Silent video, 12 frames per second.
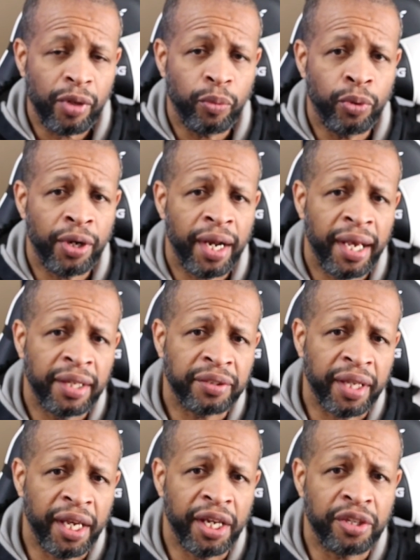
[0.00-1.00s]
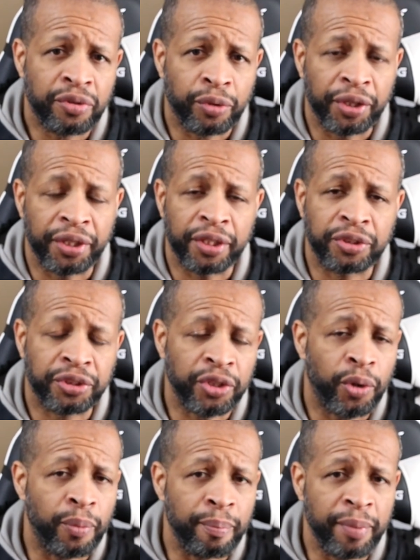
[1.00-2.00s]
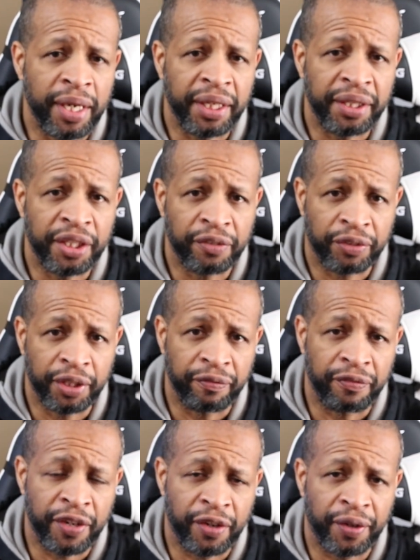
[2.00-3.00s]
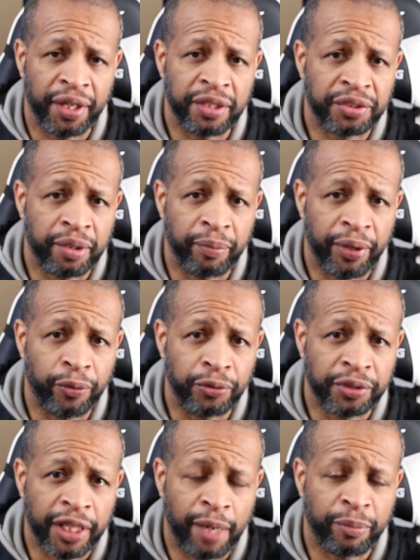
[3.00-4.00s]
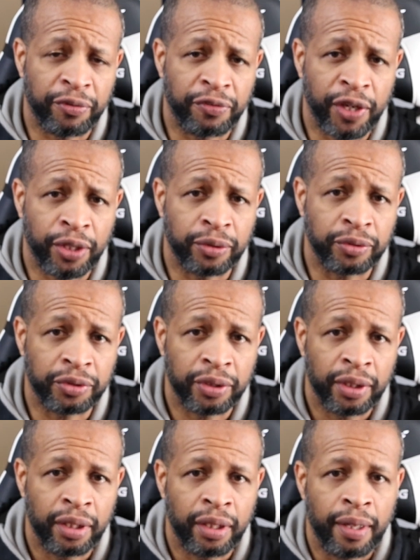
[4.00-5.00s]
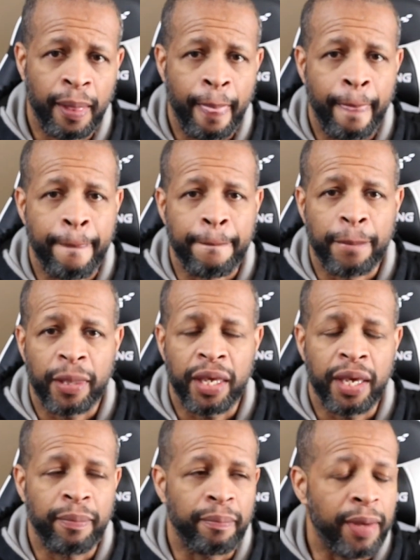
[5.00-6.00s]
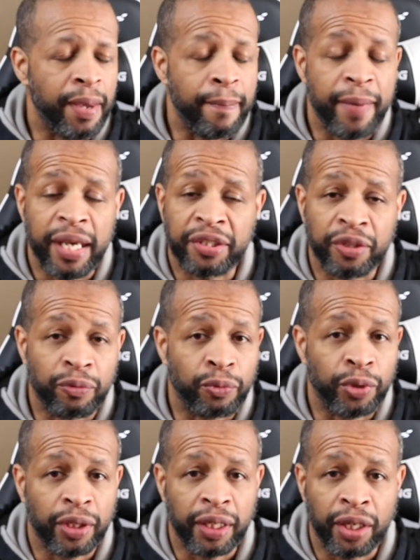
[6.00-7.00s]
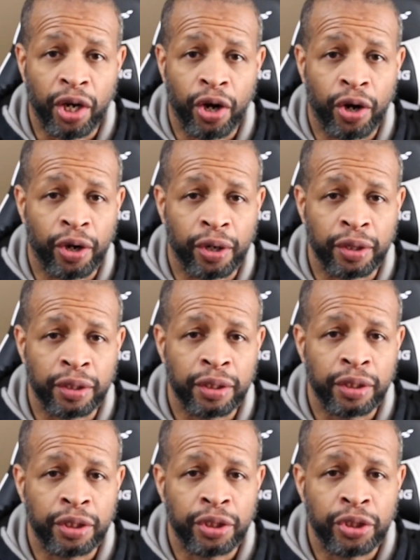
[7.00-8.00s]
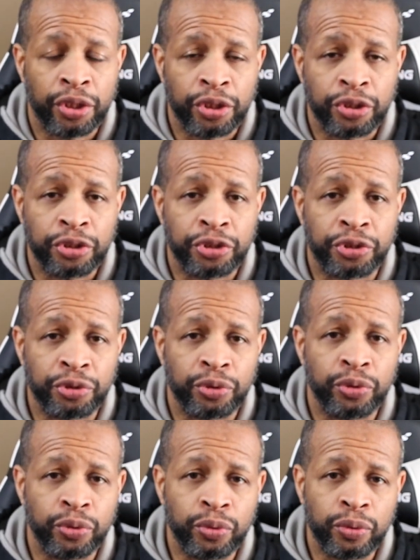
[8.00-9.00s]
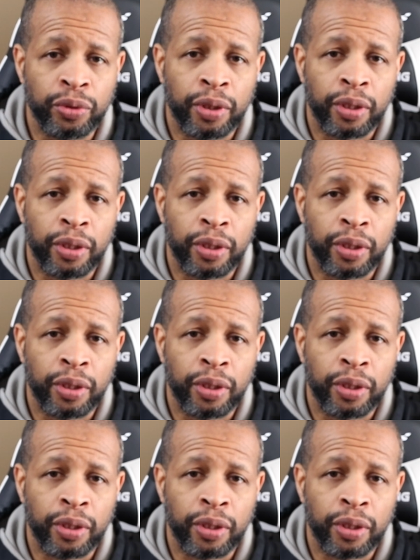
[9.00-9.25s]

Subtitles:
whereas Android, there's so many different variants of those type of phones, it makes it really hard to